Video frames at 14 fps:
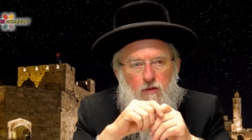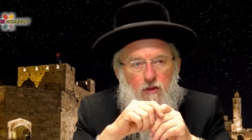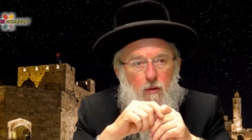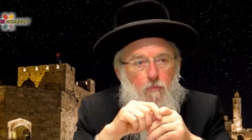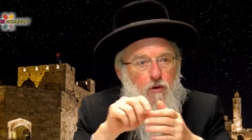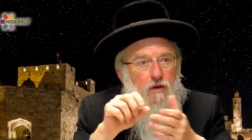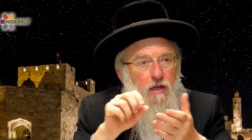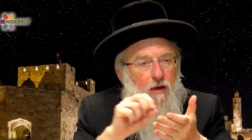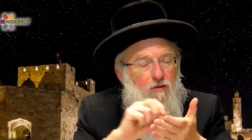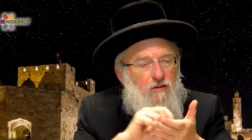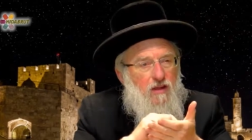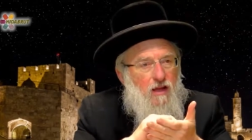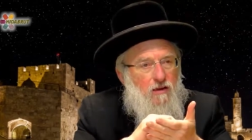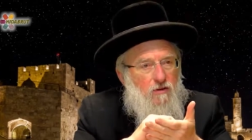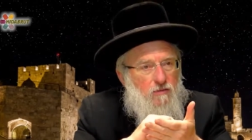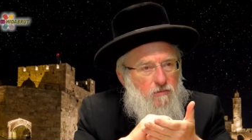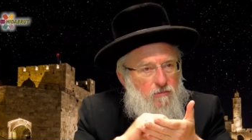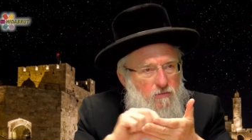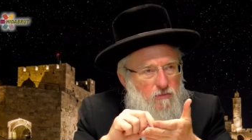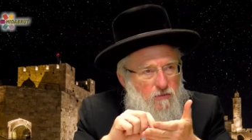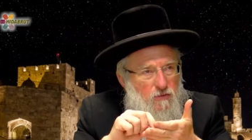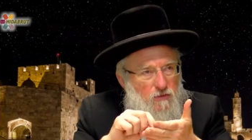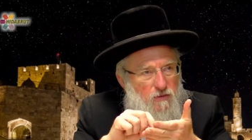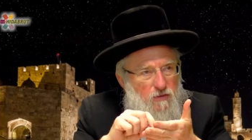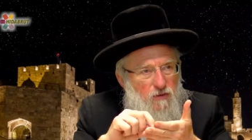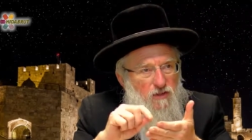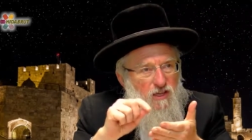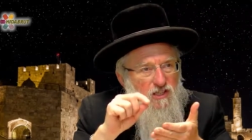They put it on a date.
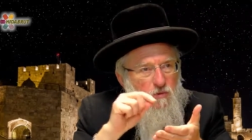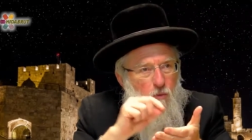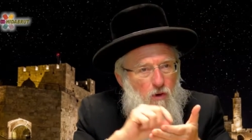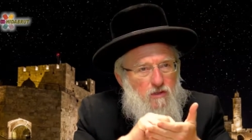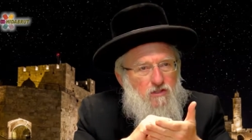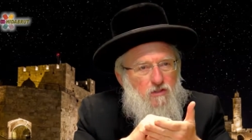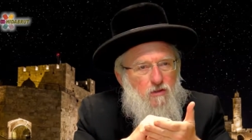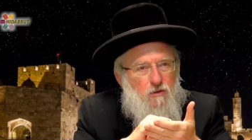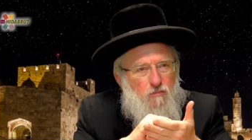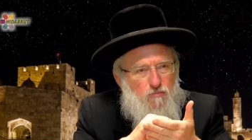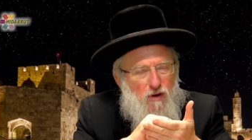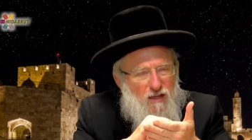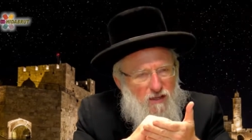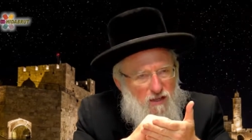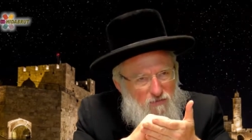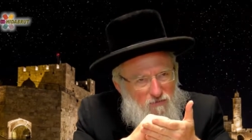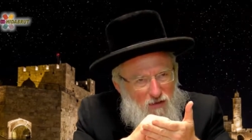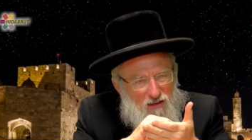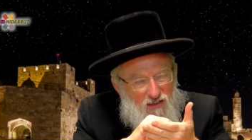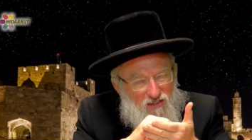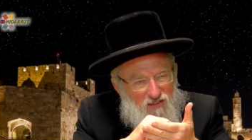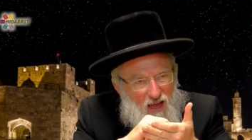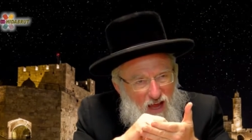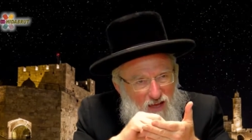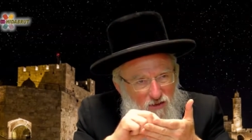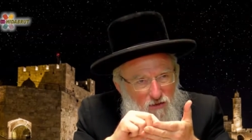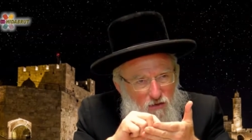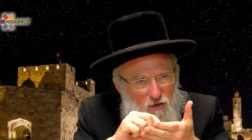This one's pregnant at this
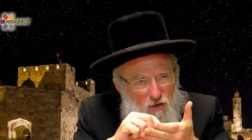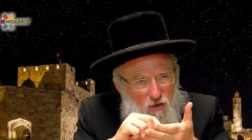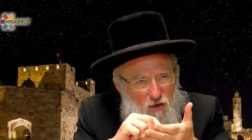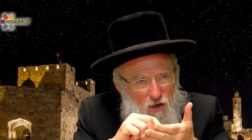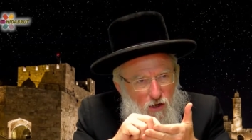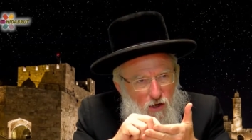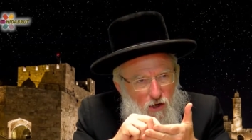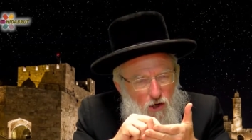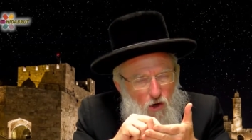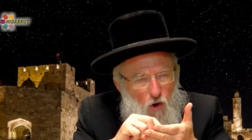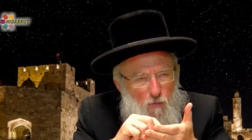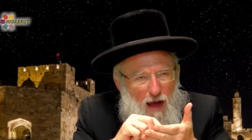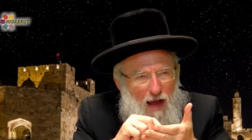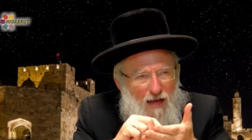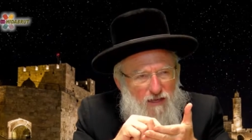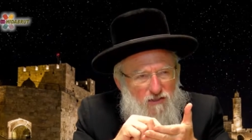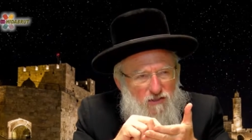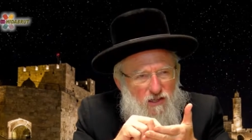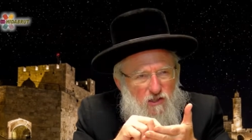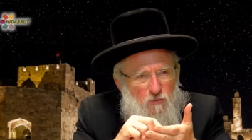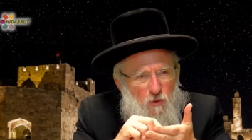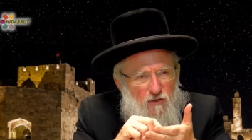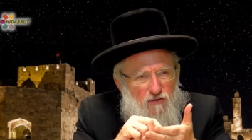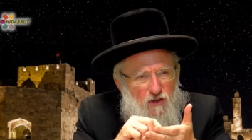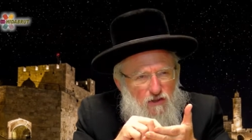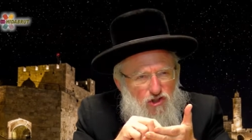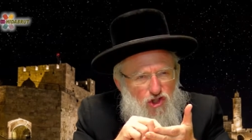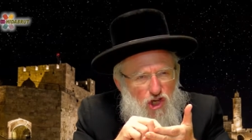date, go back in 6 months
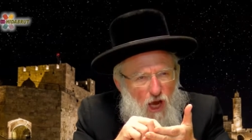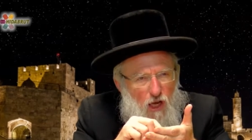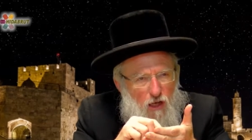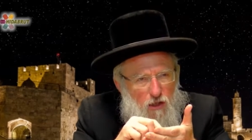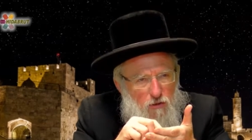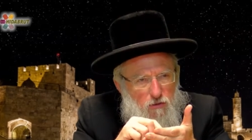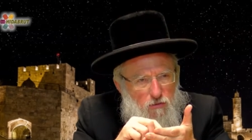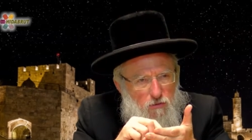and check.